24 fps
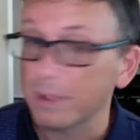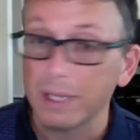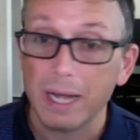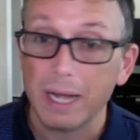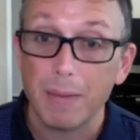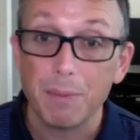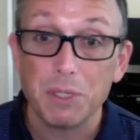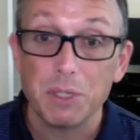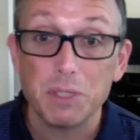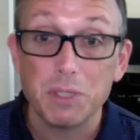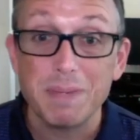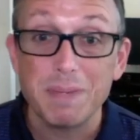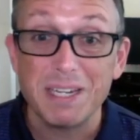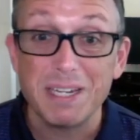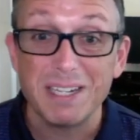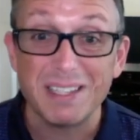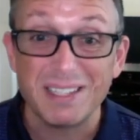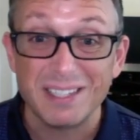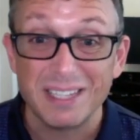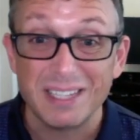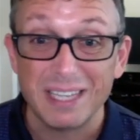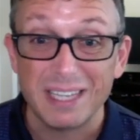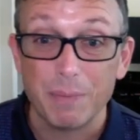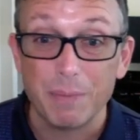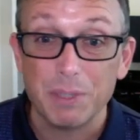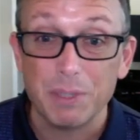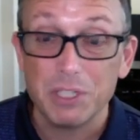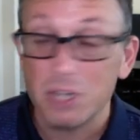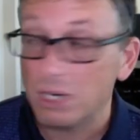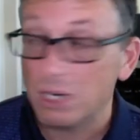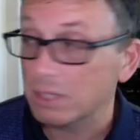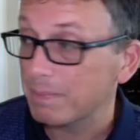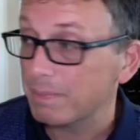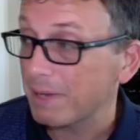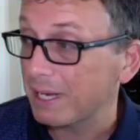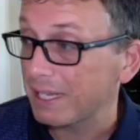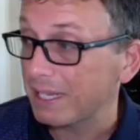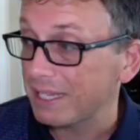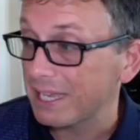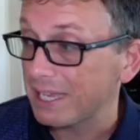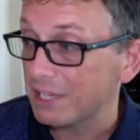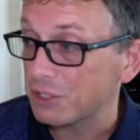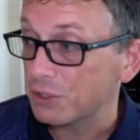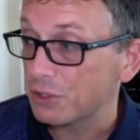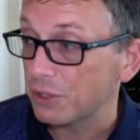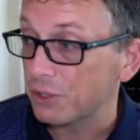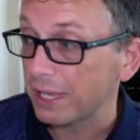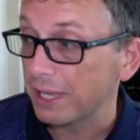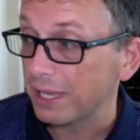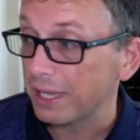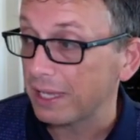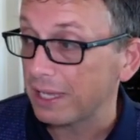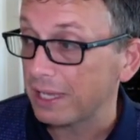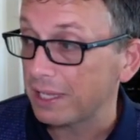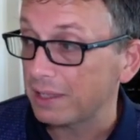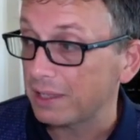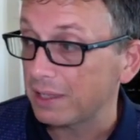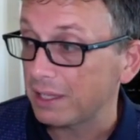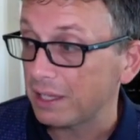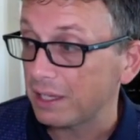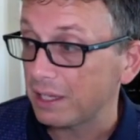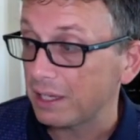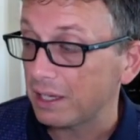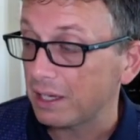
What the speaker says: I'm going to speak to this again. We talked about it yesterday in the